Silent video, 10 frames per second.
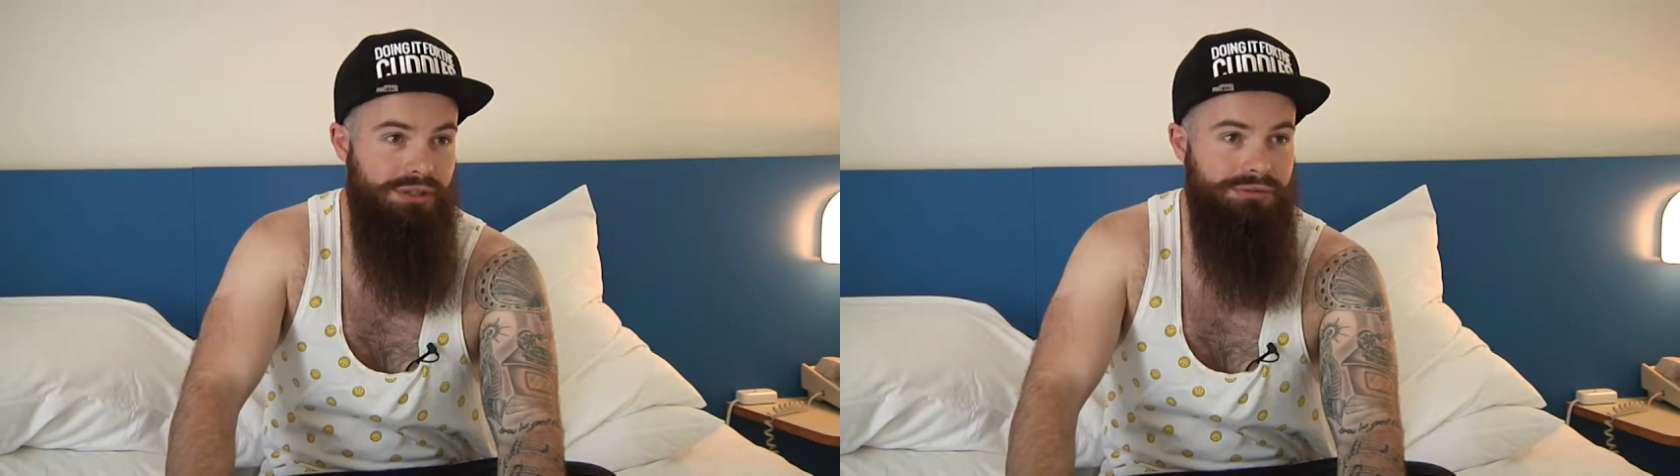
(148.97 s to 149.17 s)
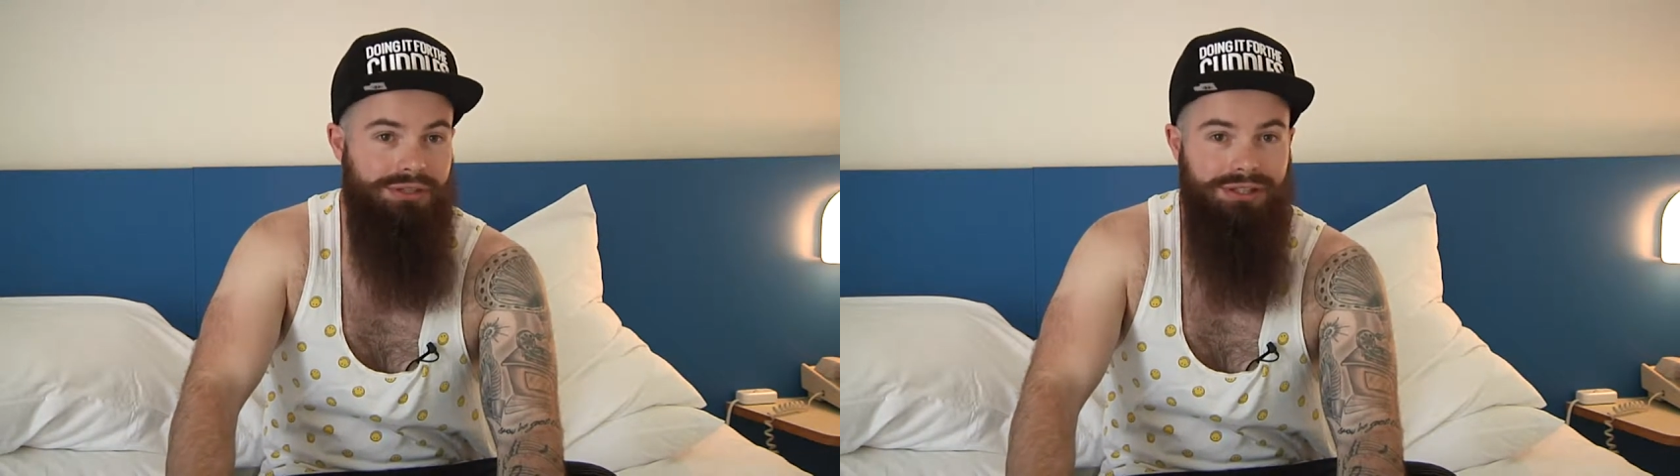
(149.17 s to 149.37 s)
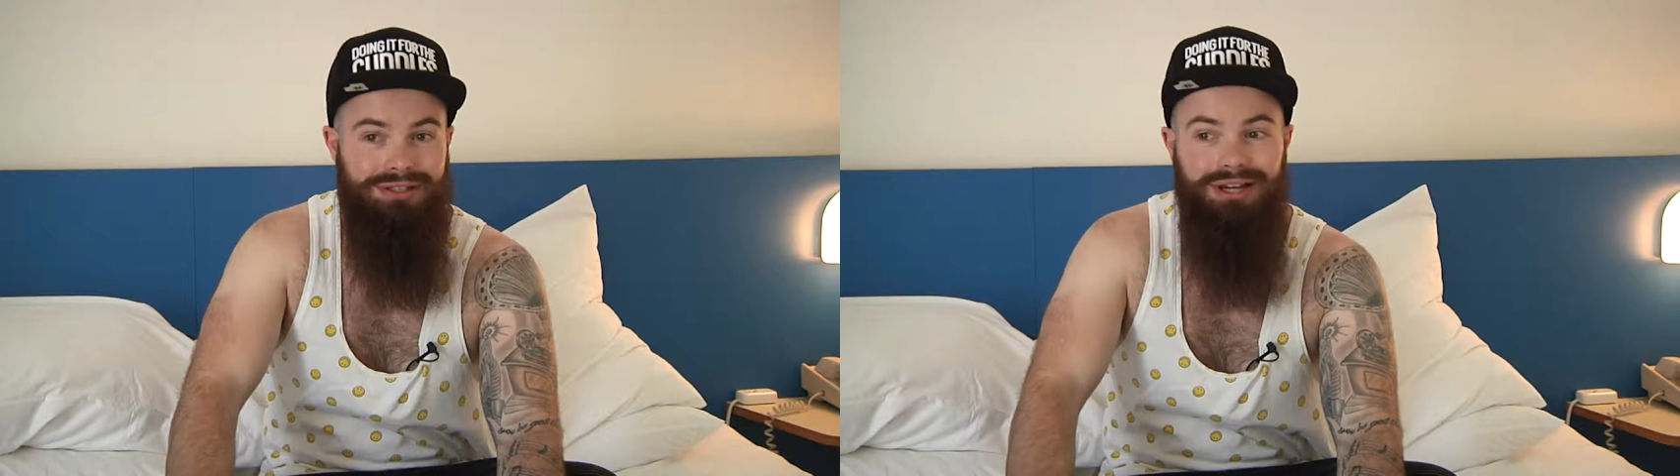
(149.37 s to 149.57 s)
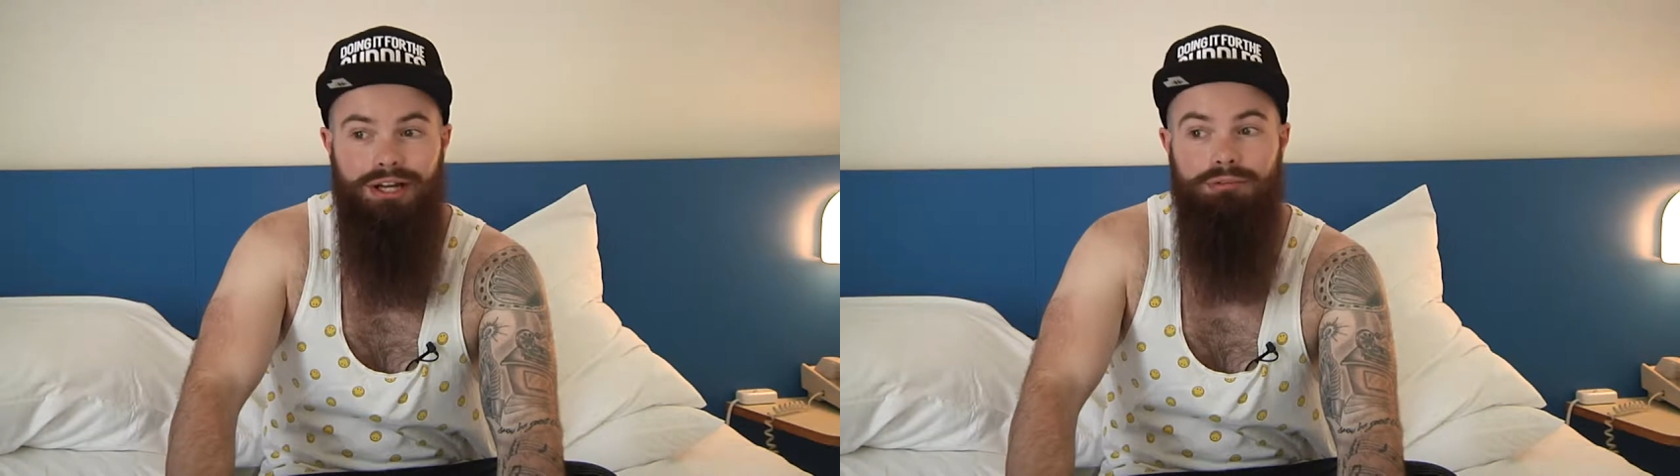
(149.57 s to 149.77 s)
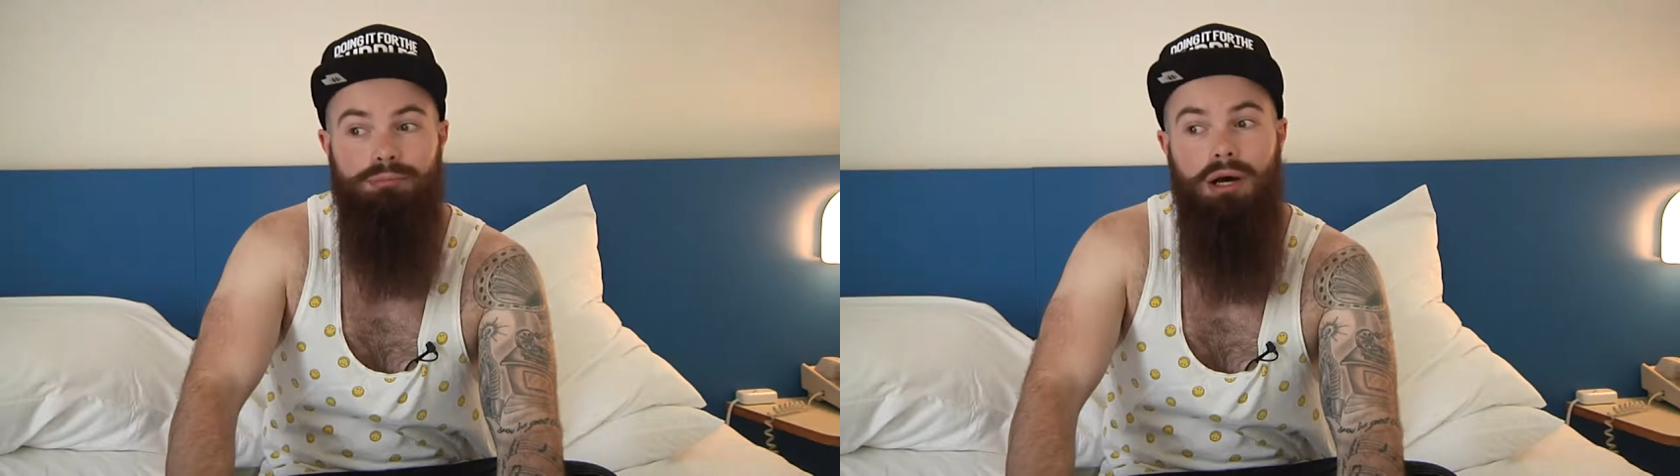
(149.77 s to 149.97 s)
that can
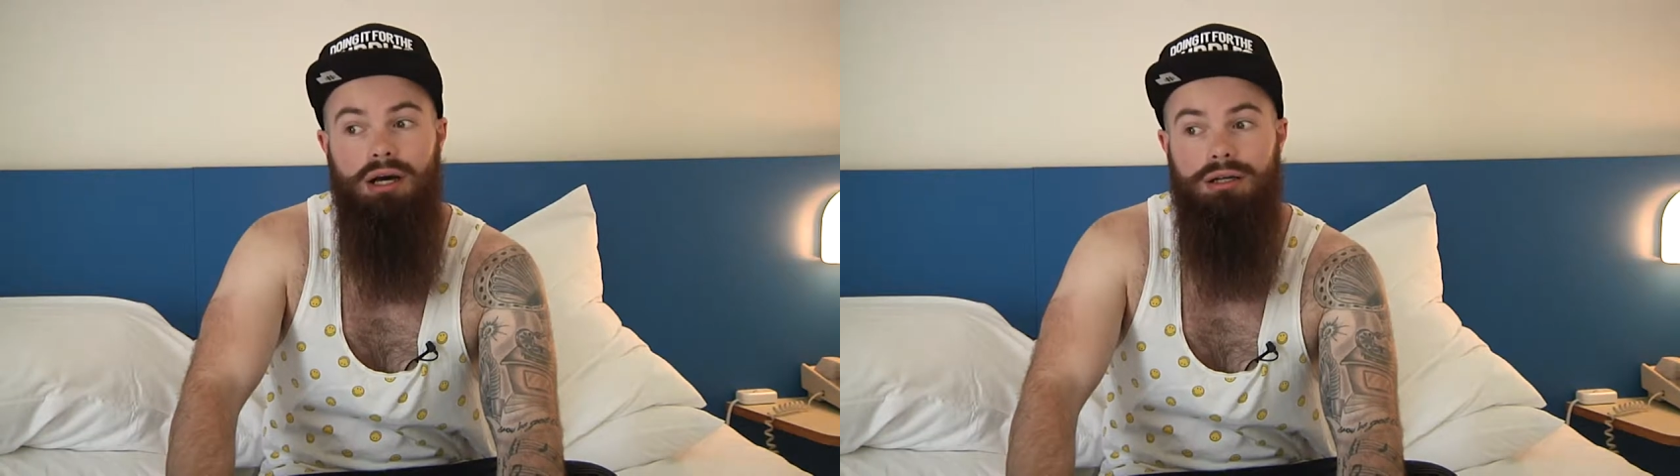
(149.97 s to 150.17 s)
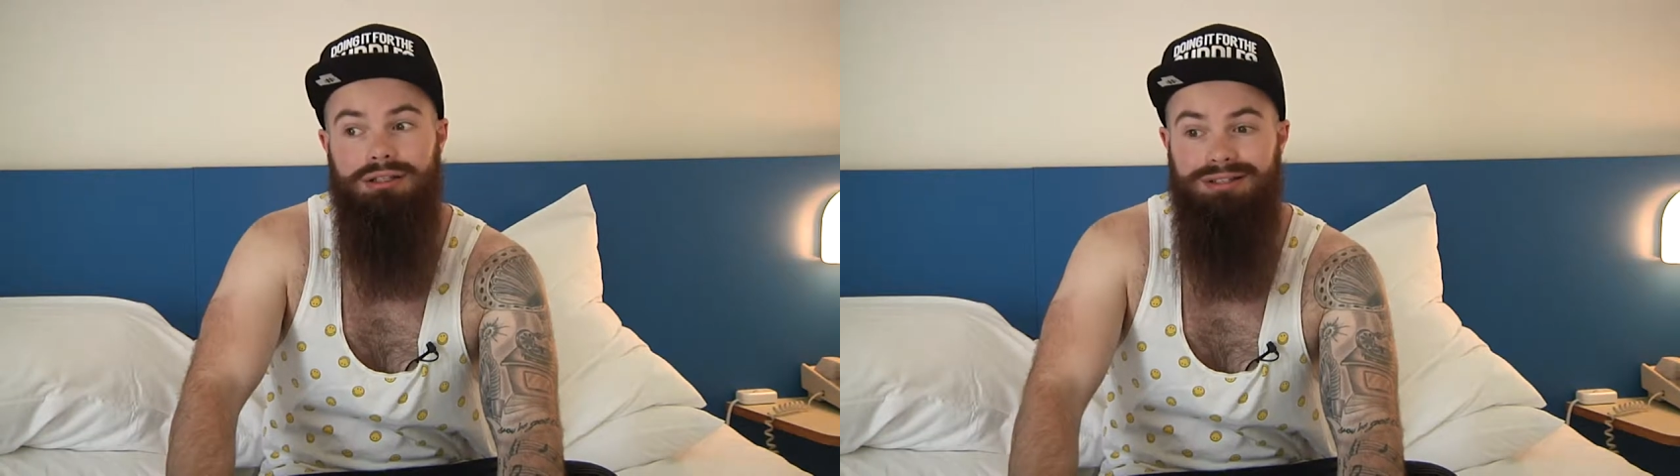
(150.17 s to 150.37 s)
kind of part,